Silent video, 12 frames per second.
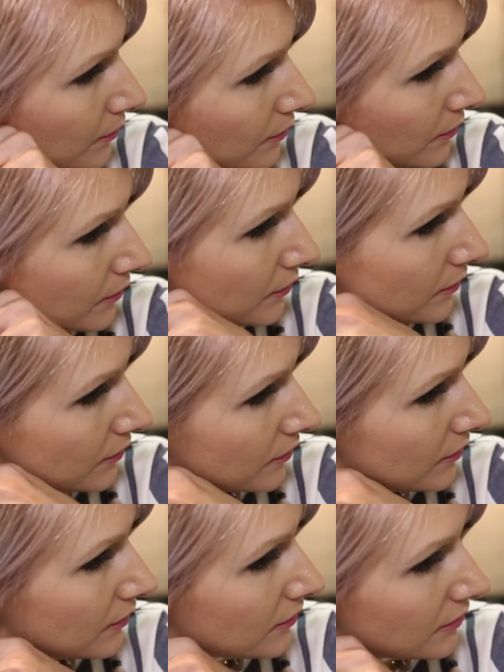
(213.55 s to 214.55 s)

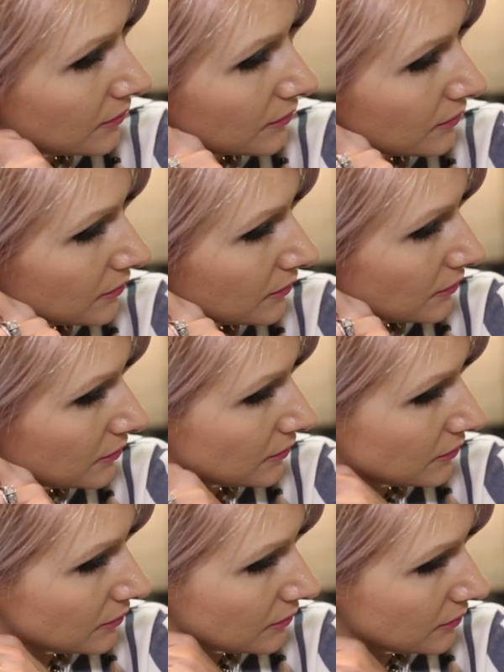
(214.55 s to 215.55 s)

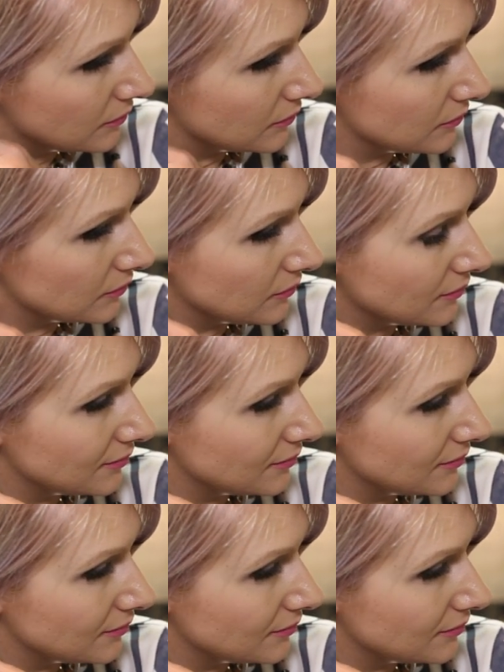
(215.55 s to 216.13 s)
[no speech]